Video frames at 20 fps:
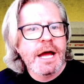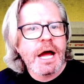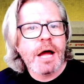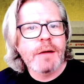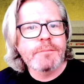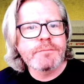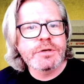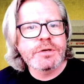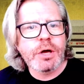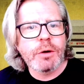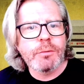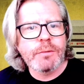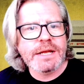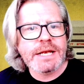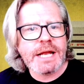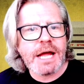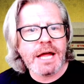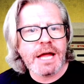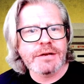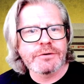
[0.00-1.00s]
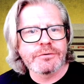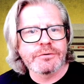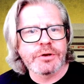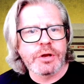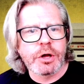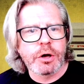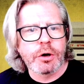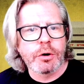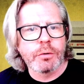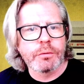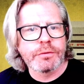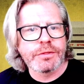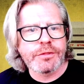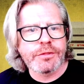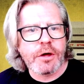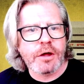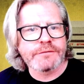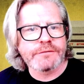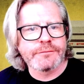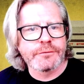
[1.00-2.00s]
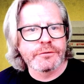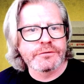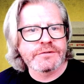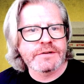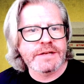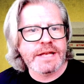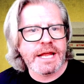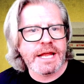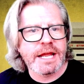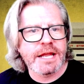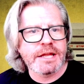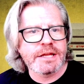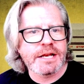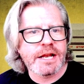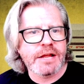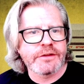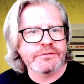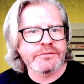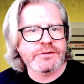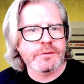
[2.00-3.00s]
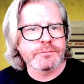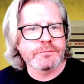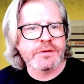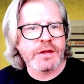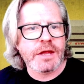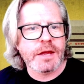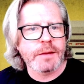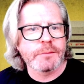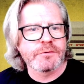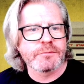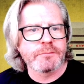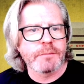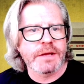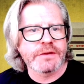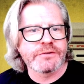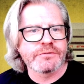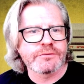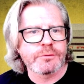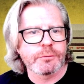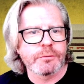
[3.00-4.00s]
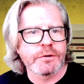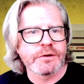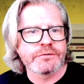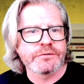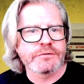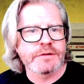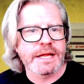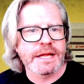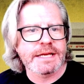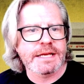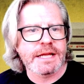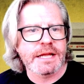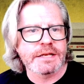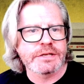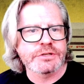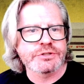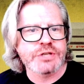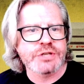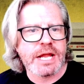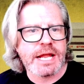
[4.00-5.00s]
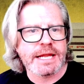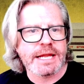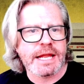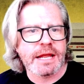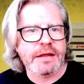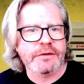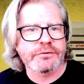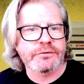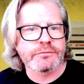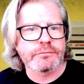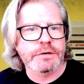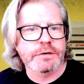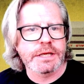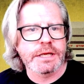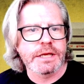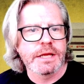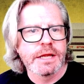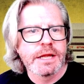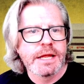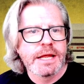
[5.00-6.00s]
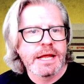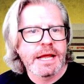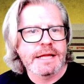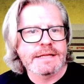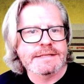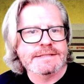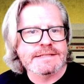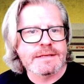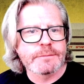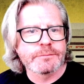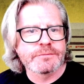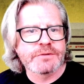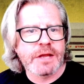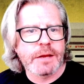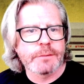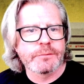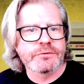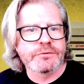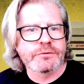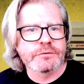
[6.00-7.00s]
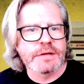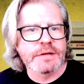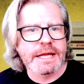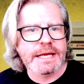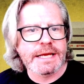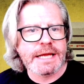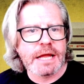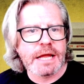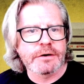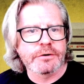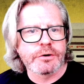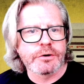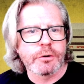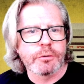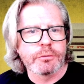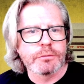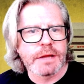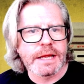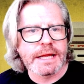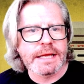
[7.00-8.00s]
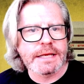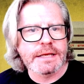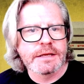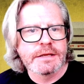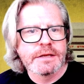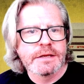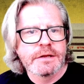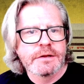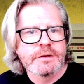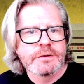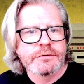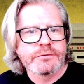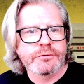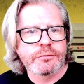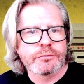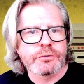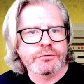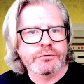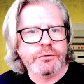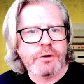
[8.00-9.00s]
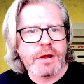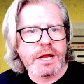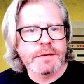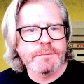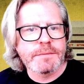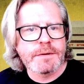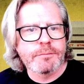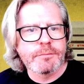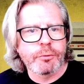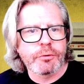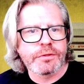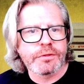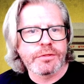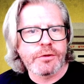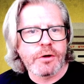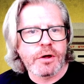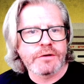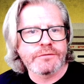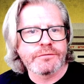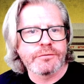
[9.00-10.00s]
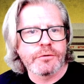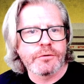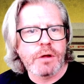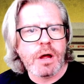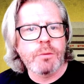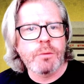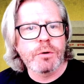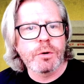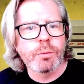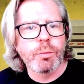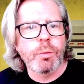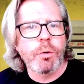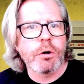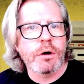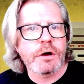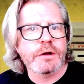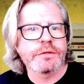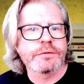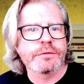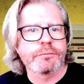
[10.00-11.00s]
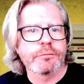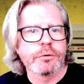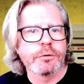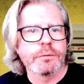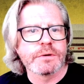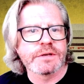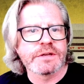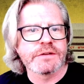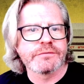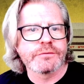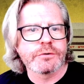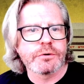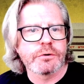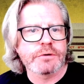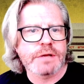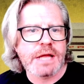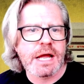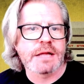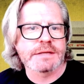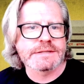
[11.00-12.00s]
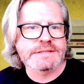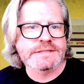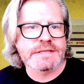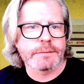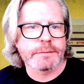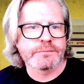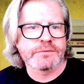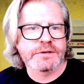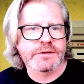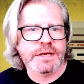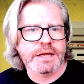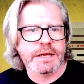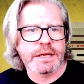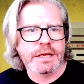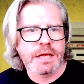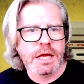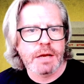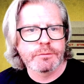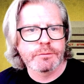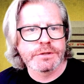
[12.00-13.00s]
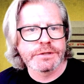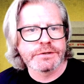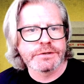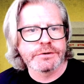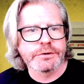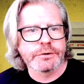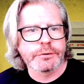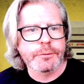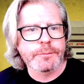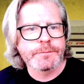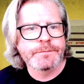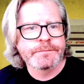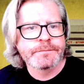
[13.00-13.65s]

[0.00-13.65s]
I'm going, I don't know, thoughtful today. You know, sometimes my stories are like kind of jackassery, and sometimes they're like, I don't know, like sort of trying to be more thoughtful. I want to walk through a difficult concept today. I really do.